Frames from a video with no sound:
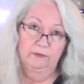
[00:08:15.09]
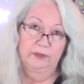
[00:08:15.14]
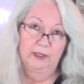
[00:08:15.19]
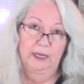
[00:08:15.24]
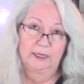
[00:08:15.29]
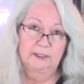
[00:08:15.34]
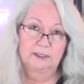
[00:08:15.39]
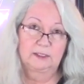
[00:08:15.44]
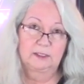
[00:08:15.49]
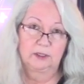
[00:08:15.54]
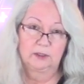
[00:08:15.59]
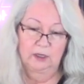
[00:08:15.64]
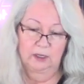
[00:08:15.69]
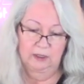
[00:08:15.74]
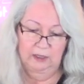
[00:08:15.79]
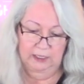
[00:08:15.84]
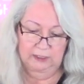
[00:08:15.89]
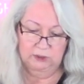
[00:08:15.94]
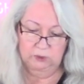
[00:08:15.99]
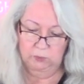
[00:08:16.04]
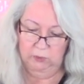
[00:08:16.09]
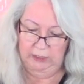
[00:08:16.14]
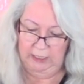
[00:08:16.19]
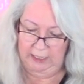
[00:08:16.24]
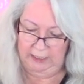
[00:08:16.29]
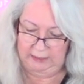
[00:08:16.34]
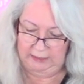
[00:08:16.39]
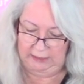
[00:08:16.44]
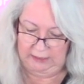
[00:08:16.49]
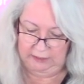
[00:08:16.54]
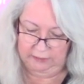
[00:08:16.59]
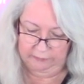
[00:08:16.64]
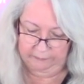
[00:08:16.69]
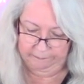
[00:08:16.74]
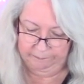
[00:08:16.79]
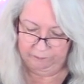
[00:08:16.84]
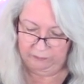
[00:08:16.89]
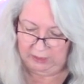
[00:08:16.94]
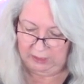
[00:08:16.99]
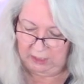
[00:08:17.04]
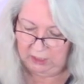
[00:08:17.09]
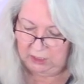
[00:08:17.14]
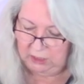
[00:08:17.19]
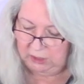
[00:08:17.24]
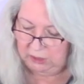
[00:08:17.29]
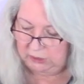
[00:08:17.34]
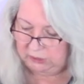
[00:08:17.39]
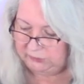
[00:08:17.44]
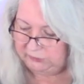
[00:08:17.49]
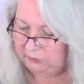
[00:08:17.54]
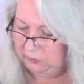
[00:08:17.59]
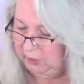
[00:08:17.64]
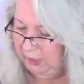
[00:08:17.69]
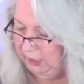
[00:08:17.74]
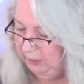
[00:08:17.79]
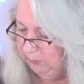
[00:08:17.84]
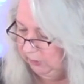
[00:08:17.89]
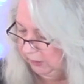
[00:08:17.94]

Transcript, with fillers: and that's, that's what I need. So I'm